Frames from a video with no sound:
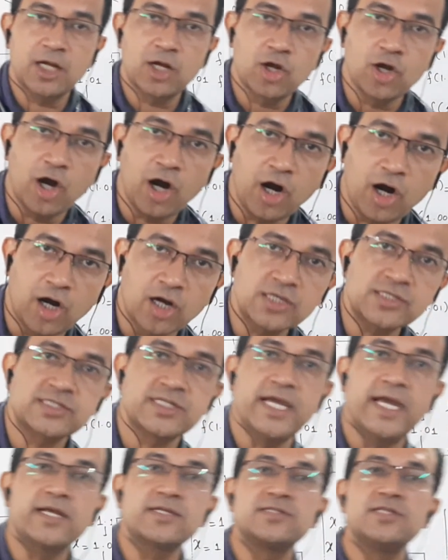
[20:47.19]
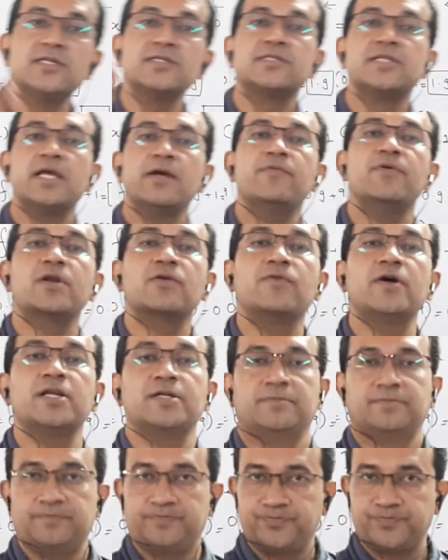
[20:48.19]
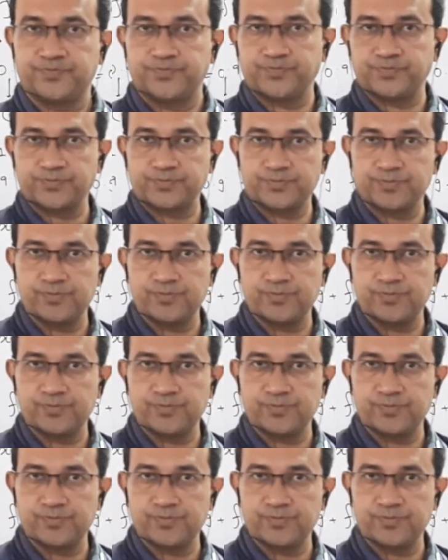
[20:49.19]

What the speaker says: because x is never 1.